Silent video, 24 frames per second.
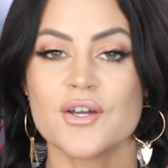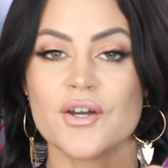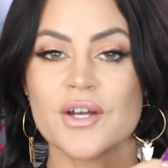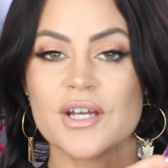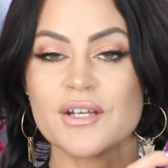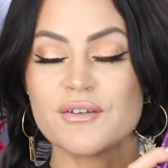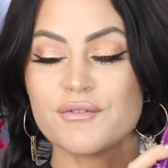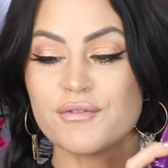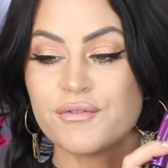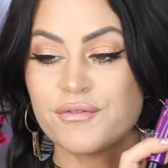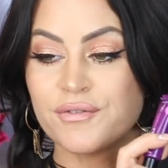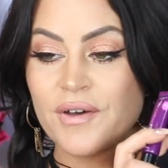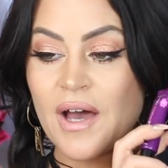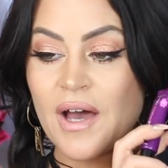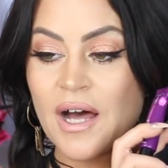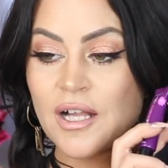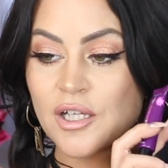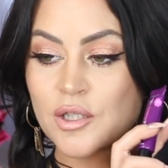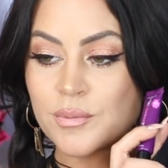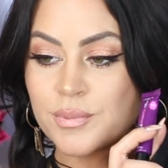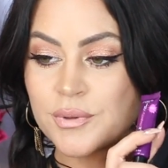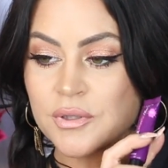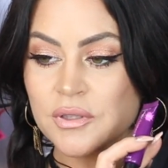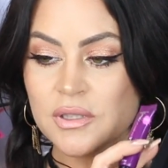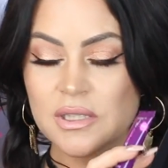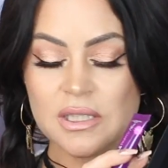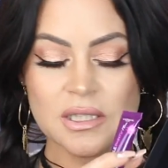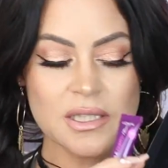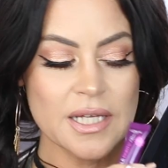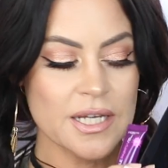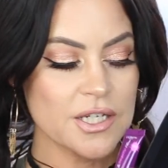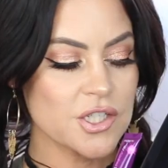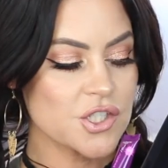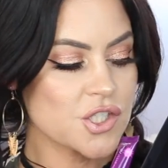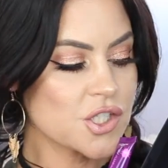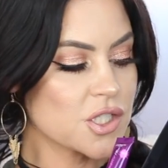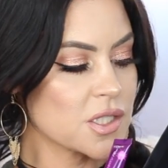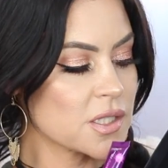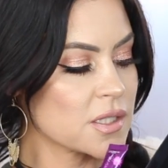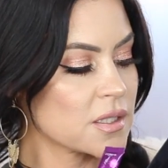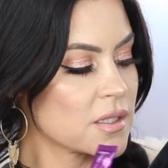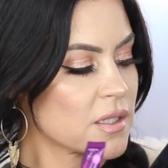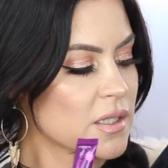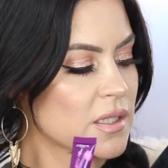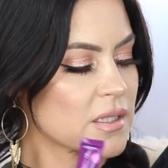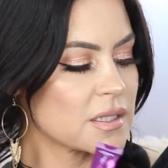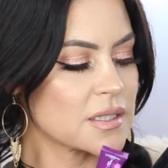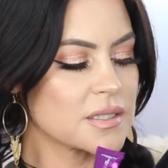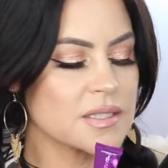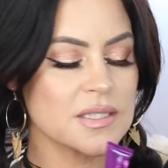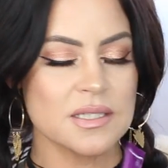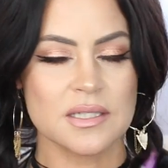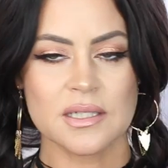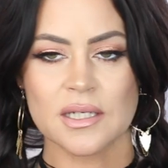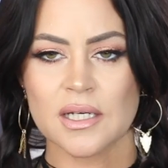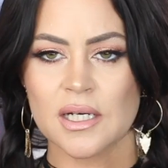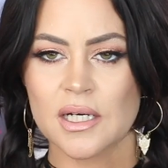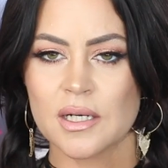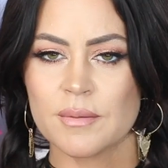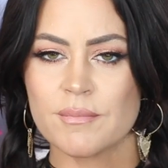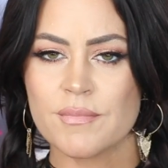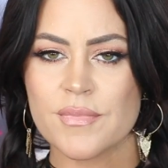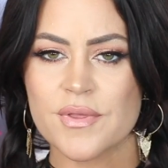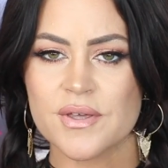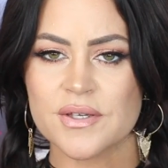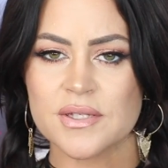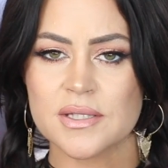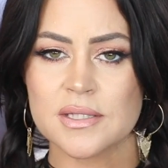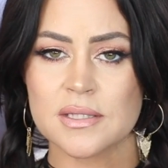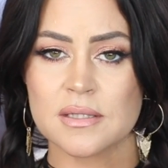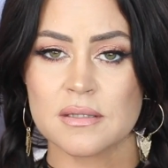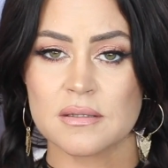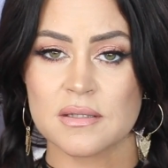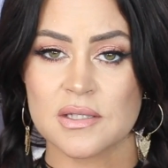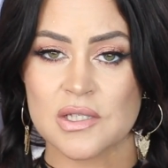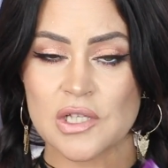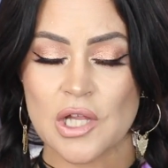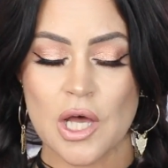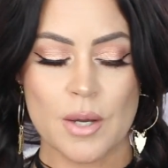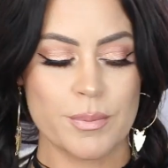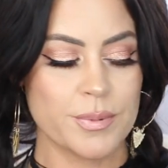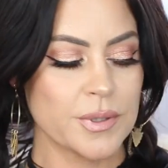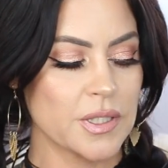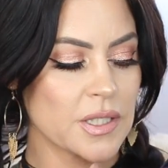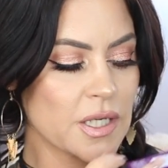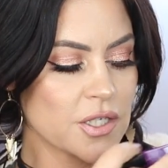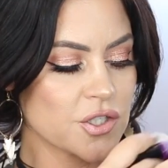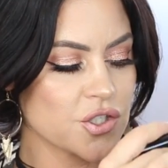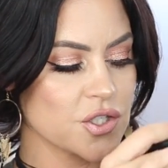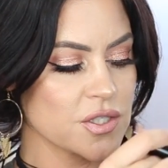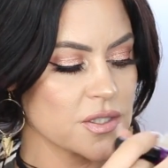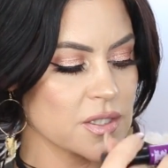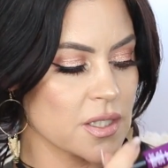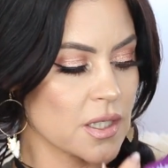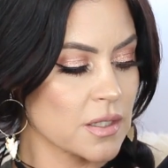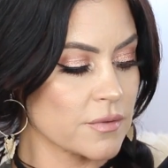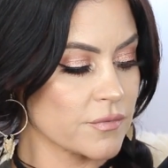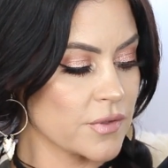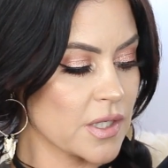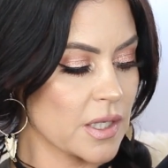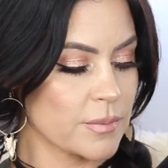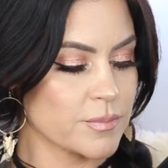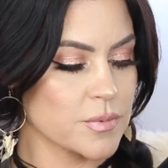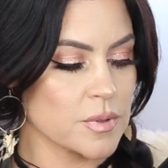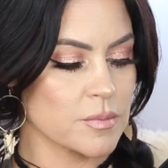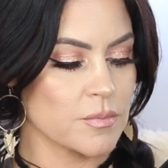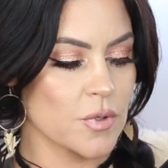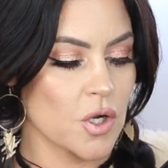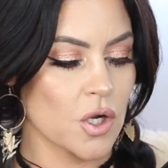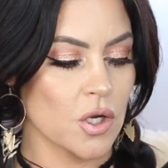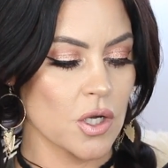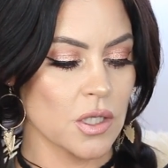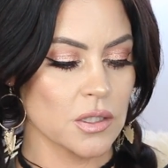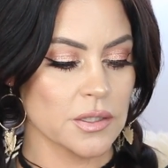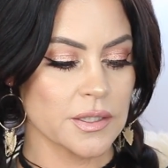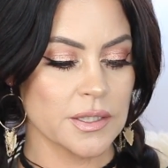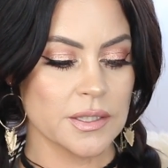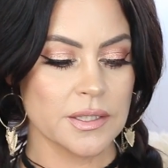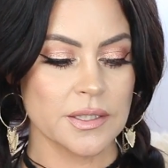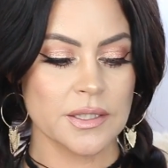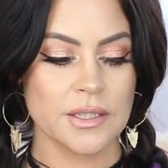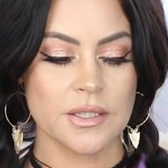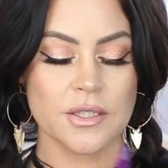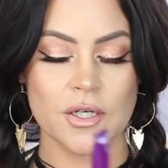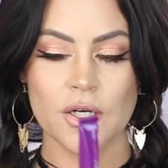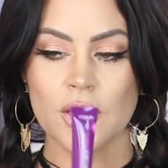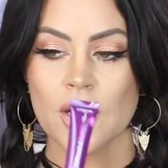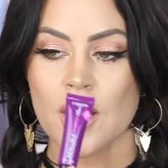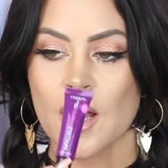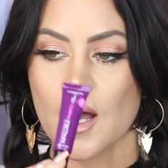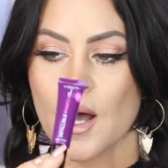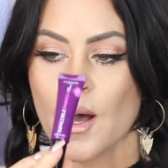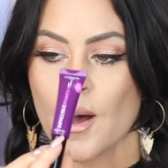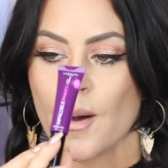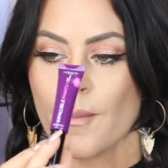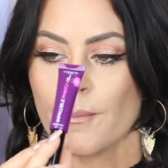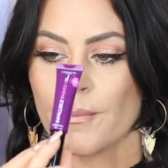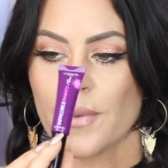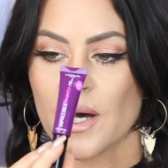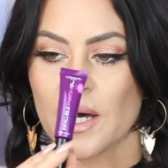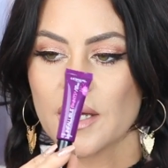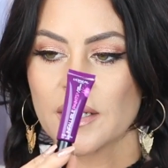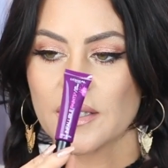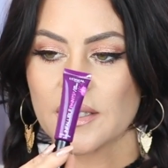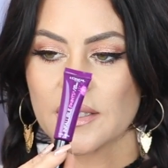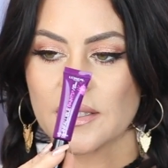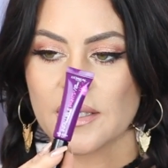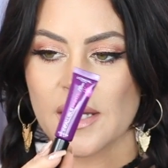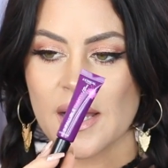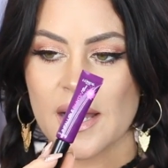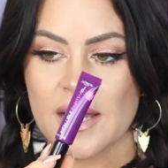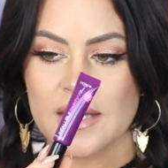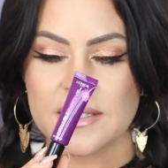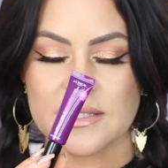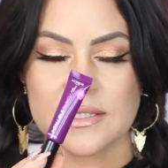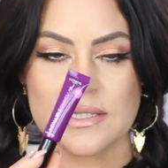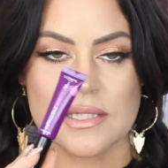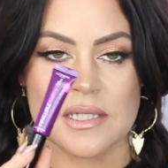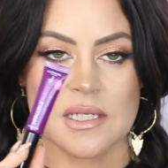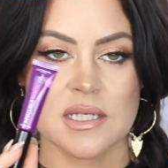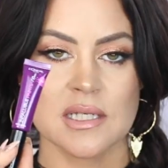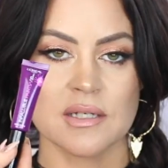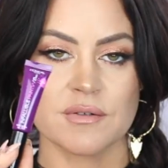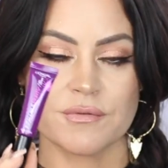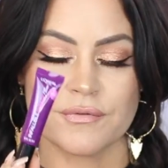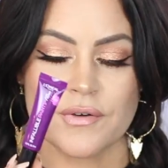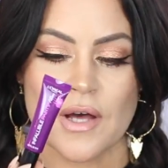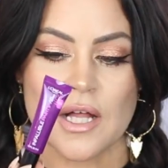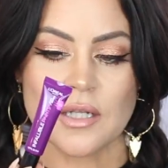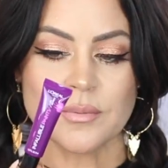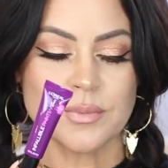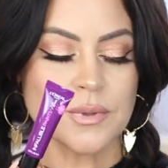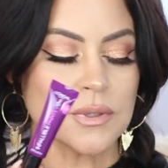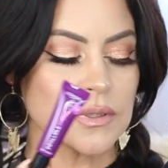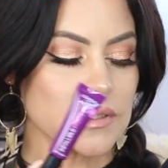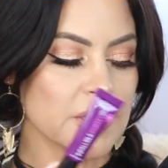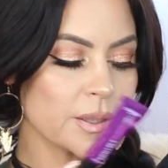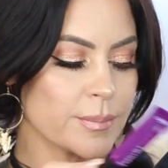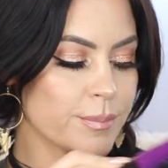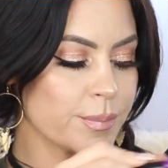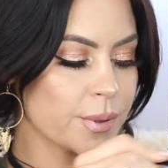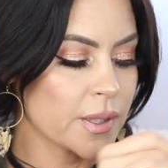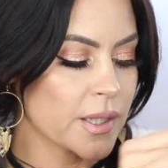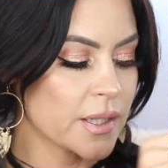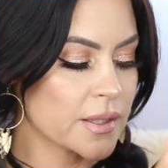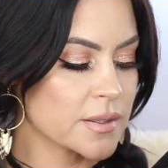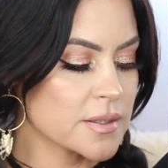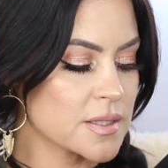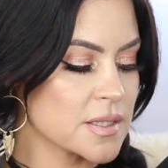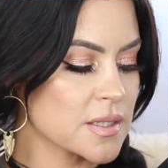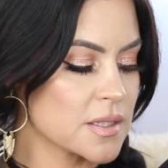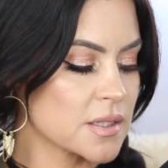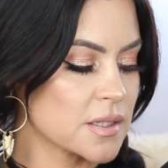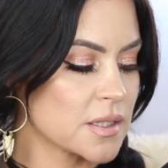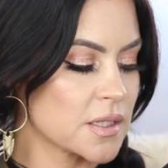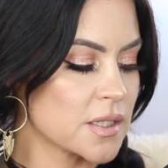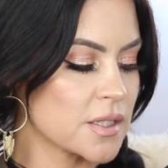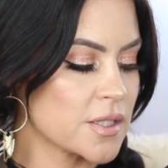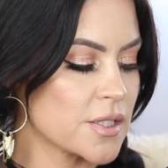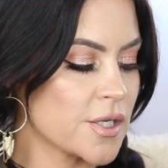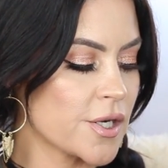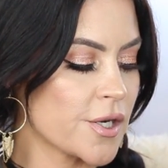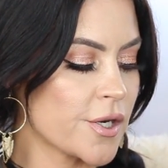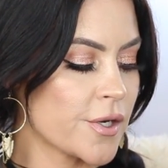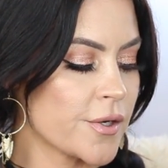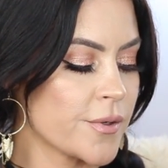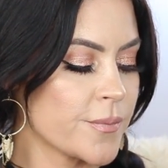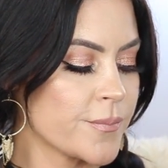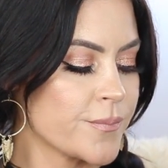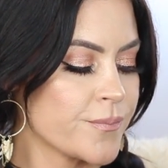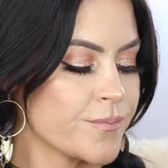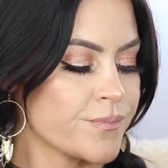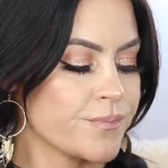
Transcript: their Infallible collection, and it didn't come this sloppy. I just kind of kept them all in here. But it has the Infallible lip paints in here,